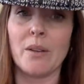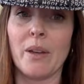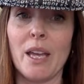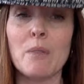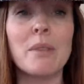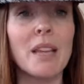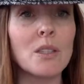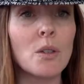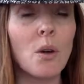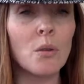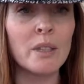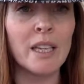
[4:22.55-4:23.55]
Okay, but that's
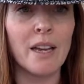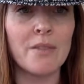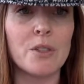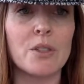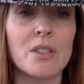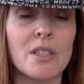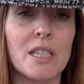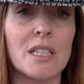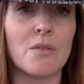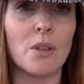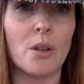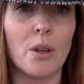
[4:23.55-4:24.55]
only after a
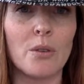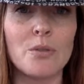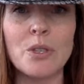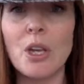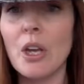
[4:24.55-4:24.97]
successful close.